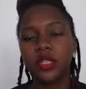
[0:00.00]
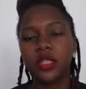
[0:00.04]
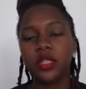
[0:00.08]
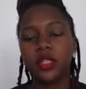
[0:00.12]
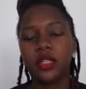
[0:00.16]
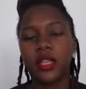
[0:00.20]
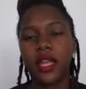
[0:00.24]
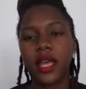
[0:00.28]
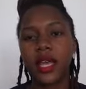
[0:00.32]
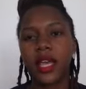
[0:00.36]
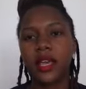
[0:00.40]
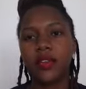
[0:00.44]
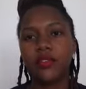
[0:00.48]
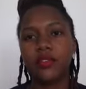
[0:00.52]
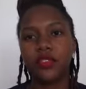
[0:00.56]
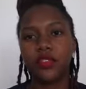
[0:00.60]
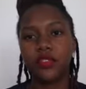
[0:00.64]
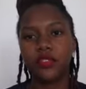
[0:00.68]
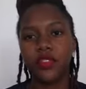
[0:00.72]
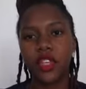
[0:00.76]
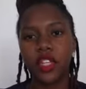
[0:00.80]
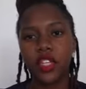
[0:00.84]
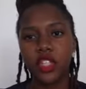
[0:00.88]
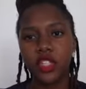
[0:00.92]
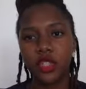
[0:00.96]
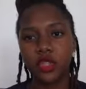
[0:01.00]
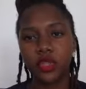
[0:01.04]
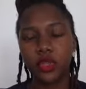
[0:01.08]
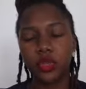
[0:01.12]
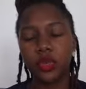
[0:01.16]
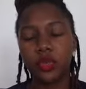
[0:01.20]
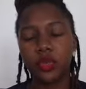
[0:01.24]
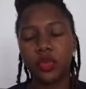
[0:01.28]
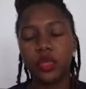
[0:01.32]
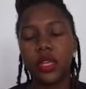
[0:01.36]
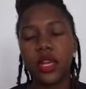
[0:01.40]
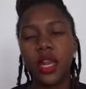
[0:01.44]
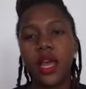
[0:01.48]
like if you finish
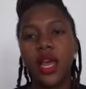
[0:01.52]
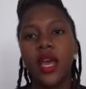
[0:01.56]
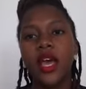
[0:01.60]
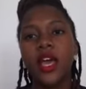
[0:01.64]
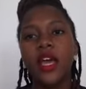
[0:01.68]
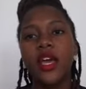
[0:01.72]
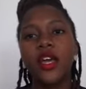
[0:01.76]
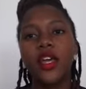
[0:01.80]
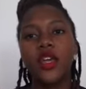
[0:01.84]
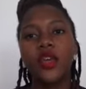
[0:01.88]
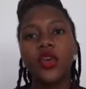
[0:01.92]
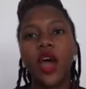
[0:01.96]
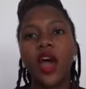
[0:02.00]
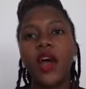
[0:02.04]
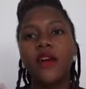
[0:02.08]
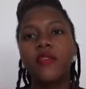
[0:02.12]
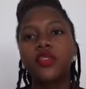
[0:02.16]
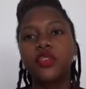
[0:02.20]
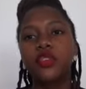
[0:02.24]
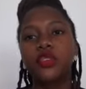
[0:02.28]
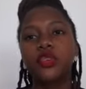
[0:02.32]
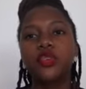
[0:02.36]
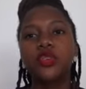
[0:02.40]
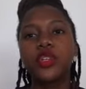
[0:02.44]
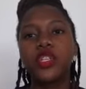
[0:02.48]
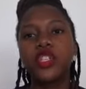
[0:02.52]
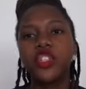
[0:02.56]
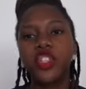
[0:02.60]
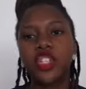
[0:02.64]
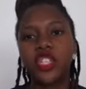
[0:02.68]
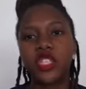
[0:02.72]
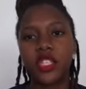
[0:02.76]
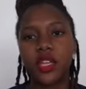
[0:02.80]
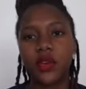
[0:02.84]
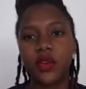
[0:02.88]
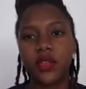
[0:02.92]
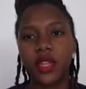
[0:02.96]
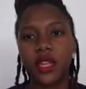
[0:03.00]
school, you have to
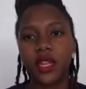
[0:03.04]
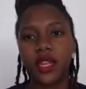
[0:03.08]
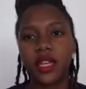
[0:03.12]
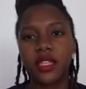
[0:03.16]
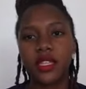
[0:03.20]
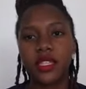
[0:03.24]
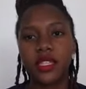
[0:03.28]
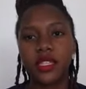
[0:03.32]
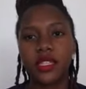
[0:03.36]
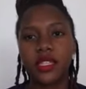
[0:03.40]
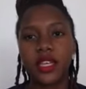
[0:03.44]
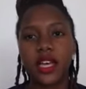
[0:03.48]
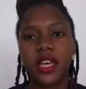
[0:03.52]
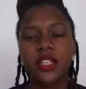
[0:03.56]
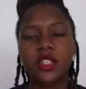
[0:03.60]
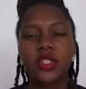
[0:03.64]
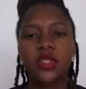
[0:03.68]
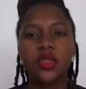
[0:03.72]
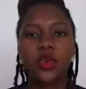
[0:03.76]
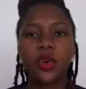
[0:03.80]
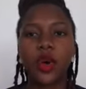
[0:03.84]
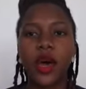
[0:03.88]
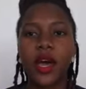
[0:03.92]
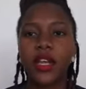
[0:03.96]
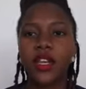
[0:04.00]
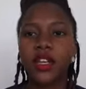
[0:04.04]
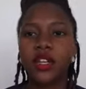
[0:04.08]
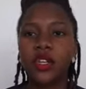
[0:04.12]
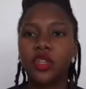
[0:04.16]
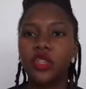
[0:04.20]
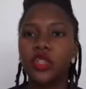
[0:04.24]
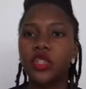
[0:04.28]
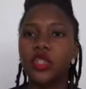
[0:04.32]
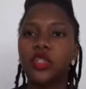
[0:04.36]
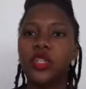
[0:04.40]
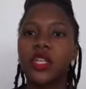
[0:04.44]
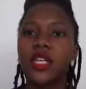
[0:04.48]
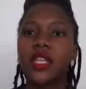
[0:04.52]
register with the Nurses Council, and
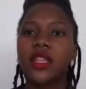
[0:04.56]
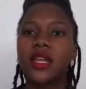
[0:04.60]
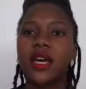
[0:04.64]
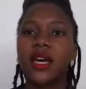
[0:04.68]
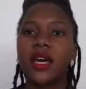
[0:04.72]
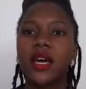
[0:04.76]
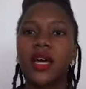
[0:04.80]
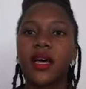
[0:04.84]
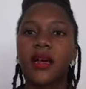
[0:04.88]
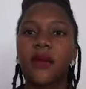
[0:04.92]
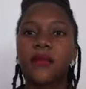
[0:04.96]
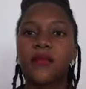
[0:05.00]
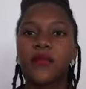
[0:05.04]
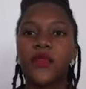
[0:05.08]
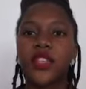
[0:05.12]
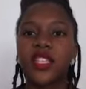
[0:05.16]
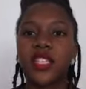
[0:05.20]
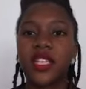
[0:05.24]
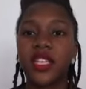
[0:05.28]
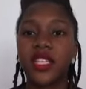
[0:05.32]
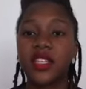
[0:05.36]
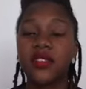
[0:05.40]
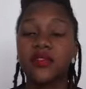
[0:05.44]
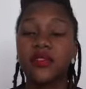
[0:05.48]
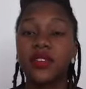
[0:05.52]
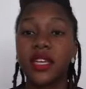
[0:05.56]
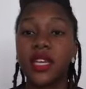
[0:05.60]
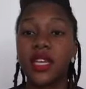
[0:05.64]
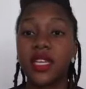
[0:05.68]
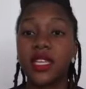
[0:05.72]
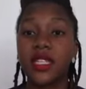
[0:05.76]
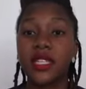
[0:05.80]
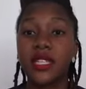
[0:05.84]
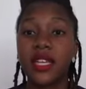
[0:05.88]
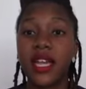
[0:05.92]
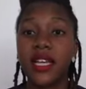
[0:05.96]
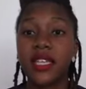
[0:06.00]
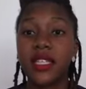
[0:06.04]
usually the
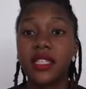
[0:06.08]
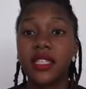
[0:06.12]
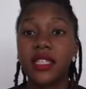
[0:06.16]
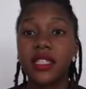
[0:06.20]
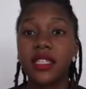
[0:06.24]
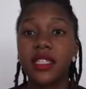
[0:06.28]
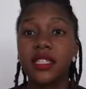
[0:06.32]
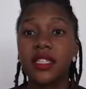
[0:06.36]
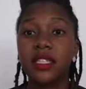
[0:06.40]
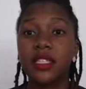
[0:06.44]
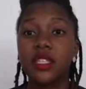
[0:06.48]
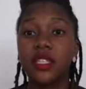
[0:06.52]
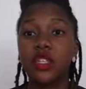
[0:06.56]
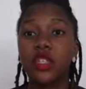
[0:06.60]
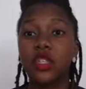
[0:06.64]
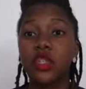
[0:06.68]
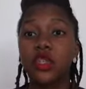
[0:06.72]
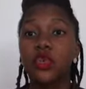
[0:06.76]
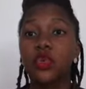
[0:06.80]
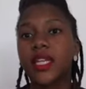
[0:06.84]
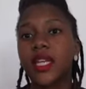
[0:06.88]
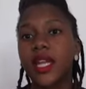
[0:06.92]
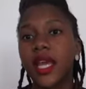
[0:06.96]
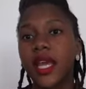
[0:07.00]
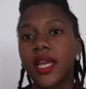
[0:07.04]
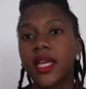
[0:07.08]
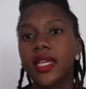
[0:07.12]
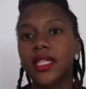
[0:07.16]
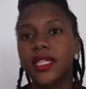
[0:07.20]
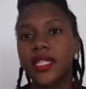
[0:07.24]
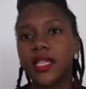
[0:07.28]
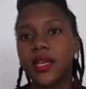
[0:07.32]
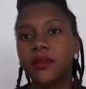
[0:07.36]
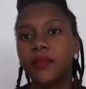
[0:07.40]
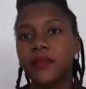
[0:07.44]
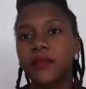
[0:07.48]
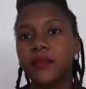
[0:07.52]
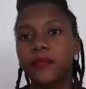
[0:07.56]
certificate nurses do
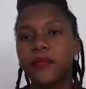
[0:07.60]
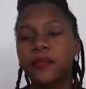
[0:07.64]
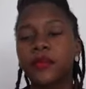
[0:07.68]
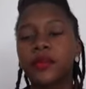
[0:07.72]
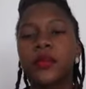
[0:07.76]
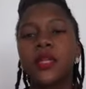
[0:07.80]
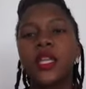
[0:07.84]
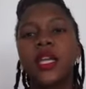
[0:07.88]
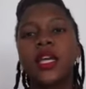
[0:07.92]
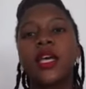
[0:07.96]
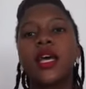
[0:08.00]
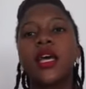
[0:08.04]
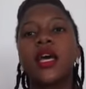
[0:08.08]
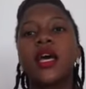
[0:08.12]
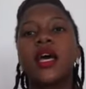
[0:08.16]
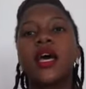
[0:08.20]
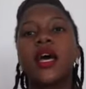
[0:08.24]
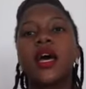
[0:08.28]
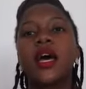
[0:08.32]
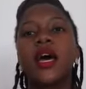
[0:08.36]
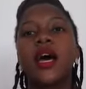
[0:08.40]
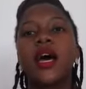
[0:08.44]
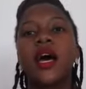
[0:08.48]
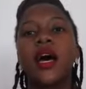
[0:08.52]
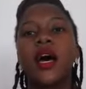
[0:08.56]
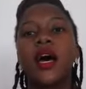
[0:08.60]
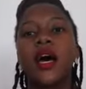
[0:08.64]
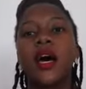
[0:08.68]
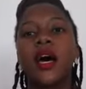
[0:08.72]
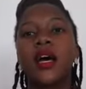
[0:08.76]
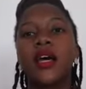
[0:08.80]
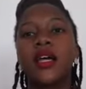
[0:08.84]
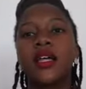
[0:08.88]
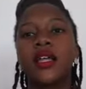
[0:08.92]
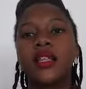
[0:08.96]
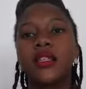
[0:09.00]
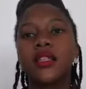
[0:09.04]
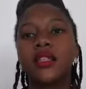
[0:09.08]
exam.
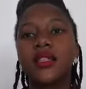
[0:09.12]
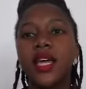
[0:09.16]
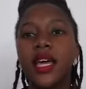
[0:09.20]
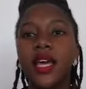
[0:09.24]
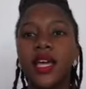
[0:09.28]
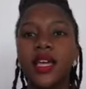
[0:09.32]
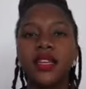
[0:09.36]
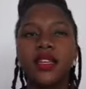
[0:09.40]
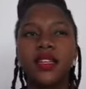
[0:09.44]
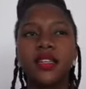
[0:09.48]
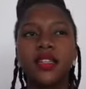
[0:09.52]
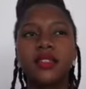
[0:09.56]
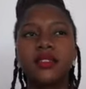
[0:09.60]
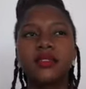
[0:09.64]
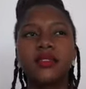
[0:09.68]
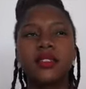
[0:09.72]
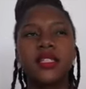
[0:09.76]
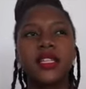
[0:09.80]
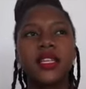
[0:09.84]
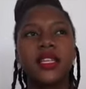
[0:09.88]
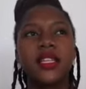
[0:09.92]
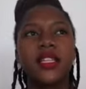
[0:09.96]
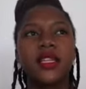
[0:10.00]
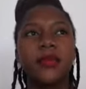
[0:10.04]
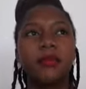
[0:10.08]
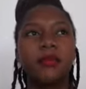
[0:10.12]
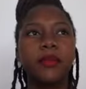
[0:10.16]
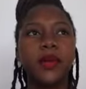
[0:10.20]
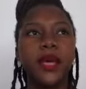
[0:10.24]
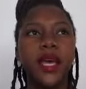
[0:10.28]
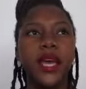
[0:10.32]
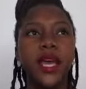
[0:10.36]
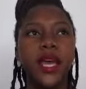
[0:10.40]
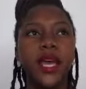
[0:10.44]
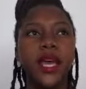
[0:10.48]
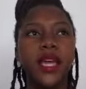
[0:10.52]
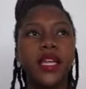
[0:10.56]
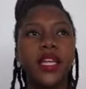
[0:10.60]
Then the
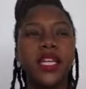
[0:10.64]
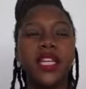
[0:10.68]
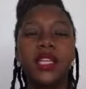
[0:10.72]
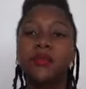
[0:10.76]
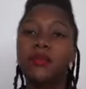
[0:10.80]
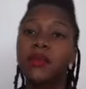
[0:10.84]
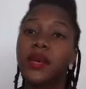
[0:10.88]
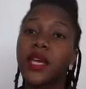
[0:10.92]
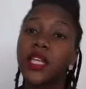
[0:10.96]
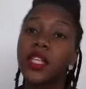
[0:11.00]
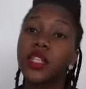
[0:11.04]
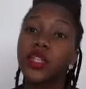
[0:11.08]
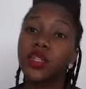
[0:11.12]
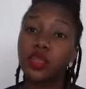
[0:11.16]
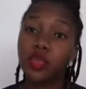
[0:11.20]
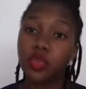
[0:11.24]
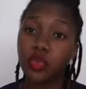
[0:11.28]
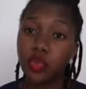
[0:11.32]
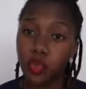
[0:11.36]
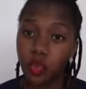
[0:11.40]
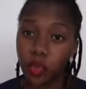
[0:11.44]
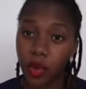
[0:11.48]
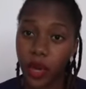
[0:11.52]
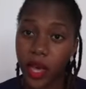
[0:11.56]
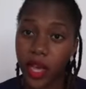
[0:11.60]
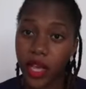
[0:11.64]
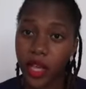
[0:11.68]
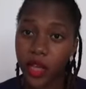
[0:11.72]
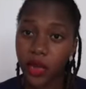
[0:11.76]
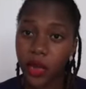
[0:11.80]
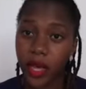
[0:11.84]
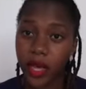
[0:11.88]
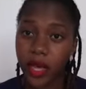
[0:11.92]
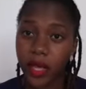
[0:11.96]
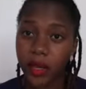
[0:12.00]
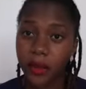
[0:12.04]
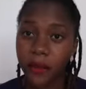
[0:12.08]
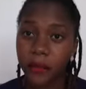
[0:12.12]
pay depends on where you
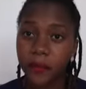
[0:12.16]
are.